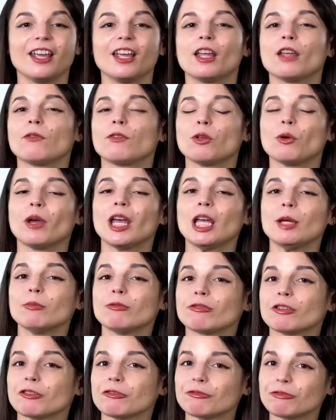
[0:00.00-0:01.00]
If you aim
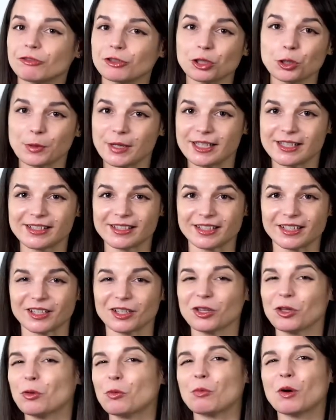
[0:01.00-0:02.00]
for fluency,
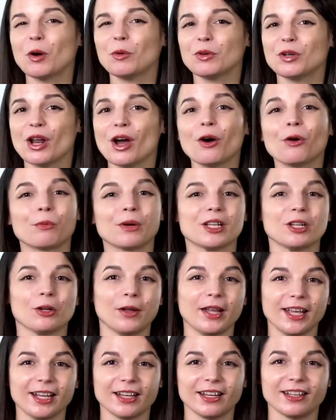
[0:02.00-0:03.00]
you won't know when you
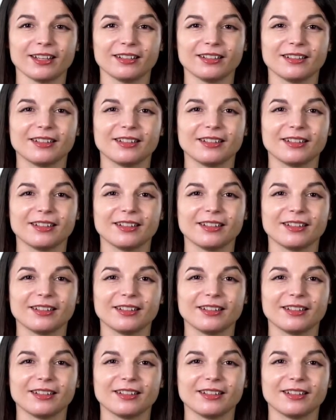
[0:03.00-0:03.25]
hit it.